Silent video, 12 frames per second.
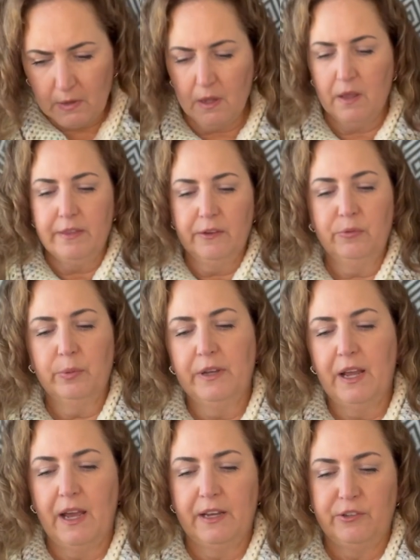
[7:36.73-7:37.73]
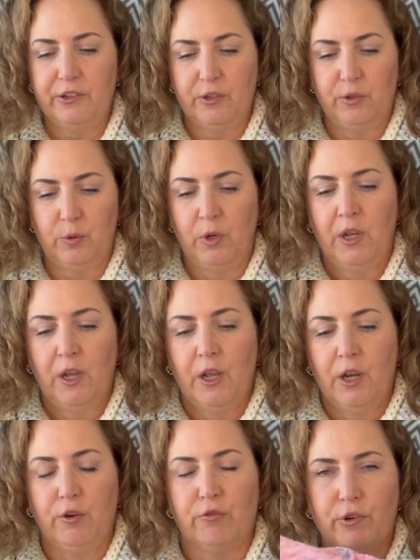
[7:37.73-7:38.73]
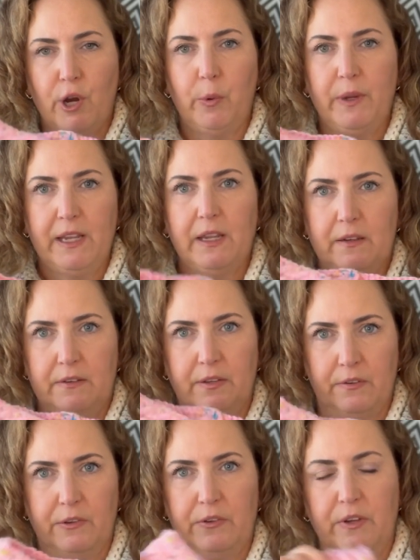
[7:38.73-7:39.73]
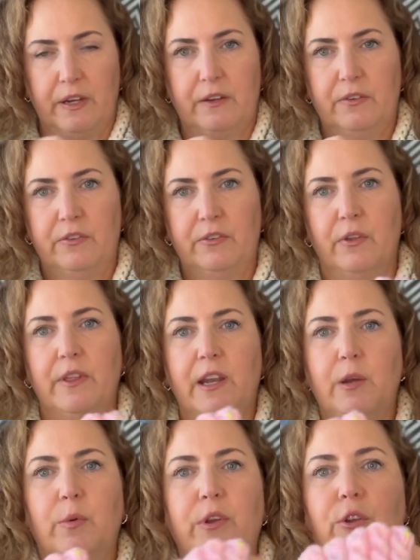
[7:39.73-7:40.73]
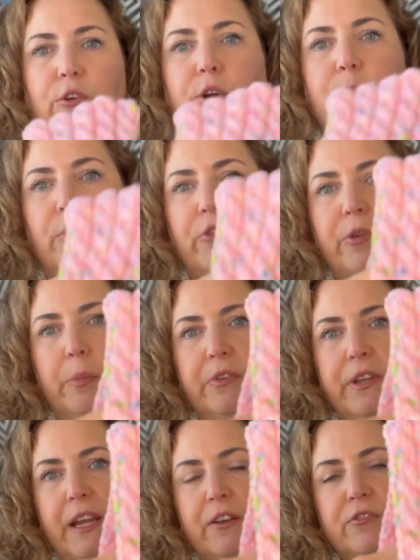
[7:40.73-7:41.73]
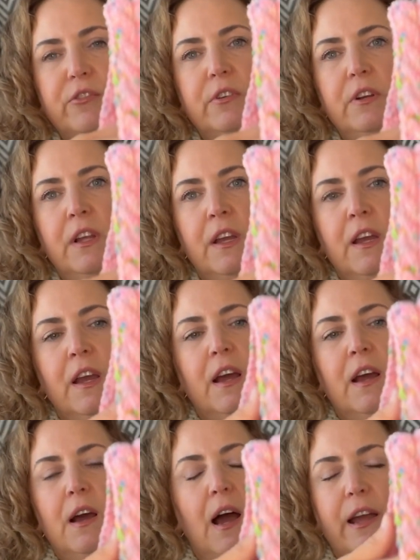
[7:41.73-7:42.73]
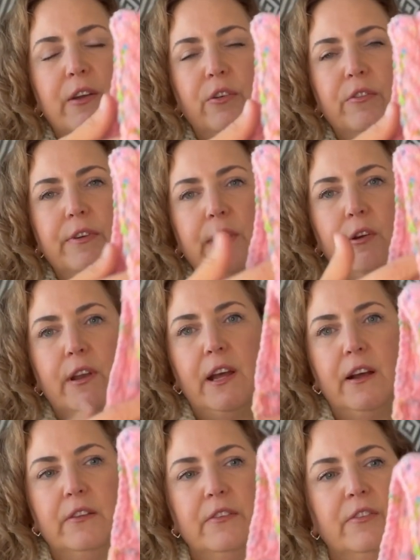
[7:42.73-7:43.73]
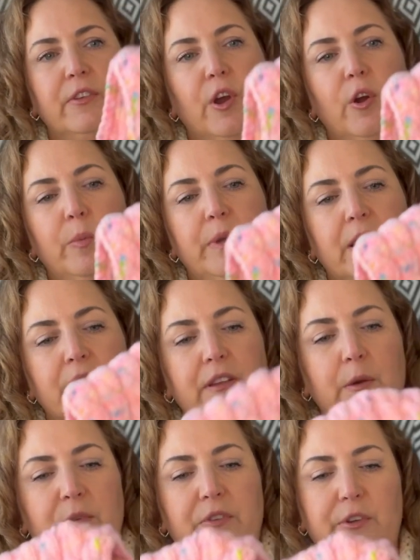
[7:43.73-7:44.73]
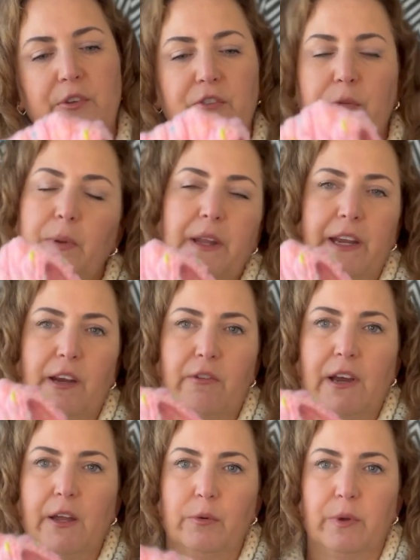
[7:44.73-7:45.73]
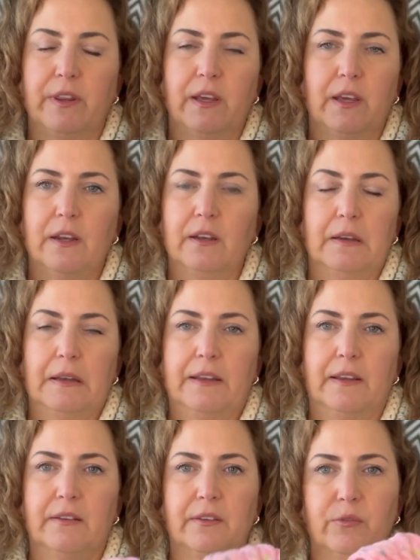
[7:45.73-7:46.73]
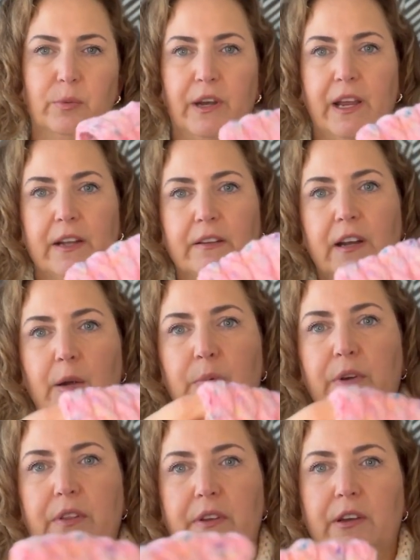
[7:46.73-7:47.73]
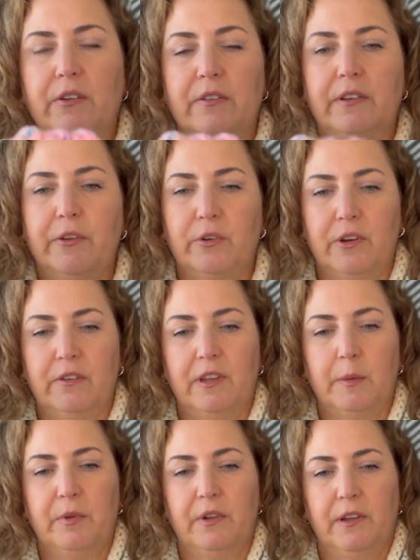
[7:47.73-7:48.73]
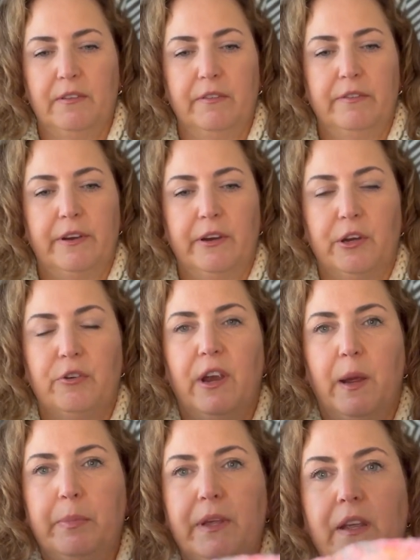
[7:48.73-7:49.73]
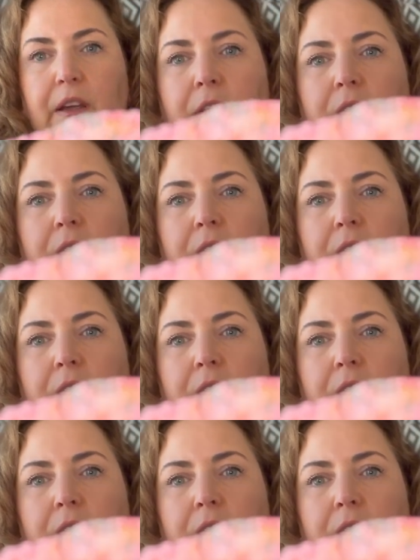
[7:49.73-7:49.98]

And this one had you growing it to 6 so that it would look more substantial. I couldn't figure it out, so because I was still just playing around with it, this is what I ended up with. And here's another example of a very crappy